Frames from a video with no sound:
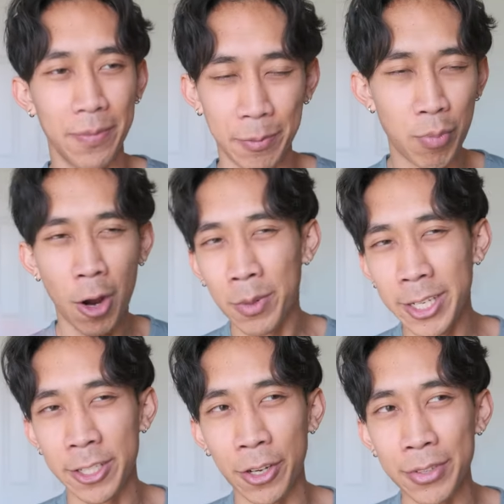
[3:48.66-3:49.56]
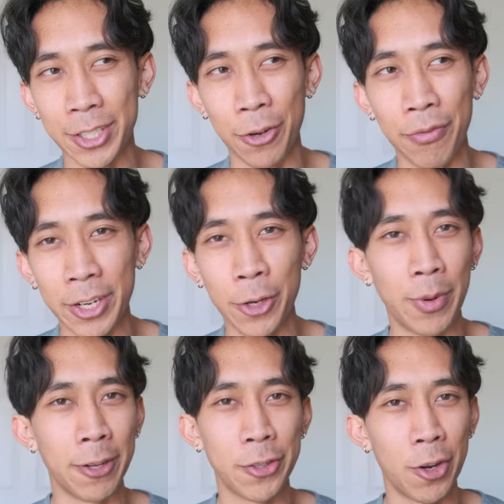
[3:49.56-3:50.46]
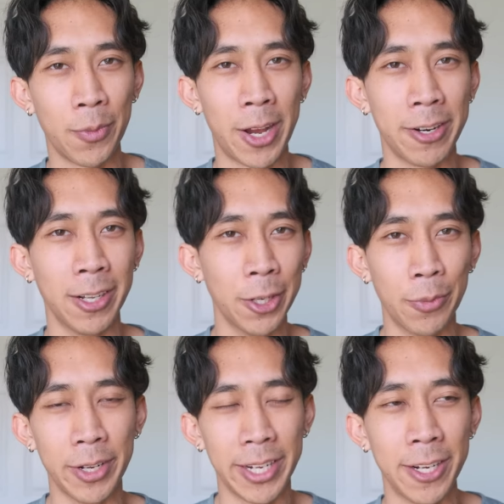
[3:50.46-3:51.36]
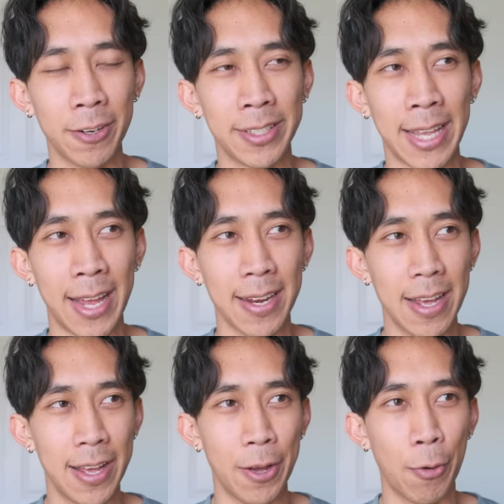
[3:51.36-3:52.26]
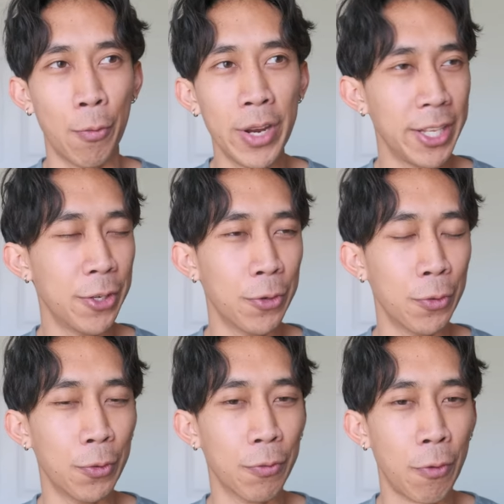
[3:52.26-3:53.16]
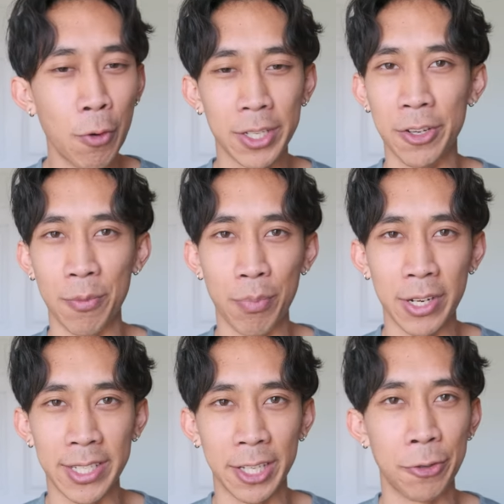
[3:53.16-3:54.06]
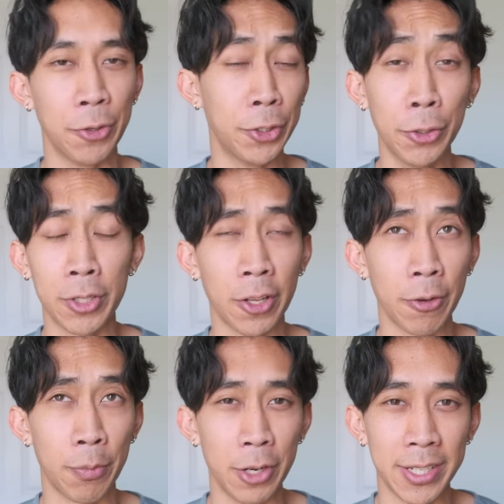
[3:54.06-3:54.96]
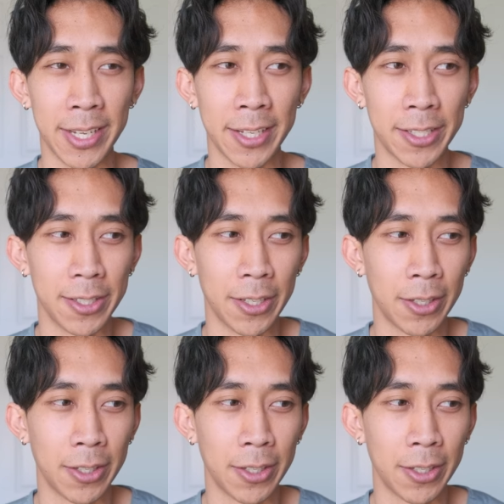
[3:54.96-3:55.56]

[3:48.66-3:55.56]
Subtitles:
probably deserves its own video, but I'll talk about it a little bit here, is that when you focus on presets or you use other presets,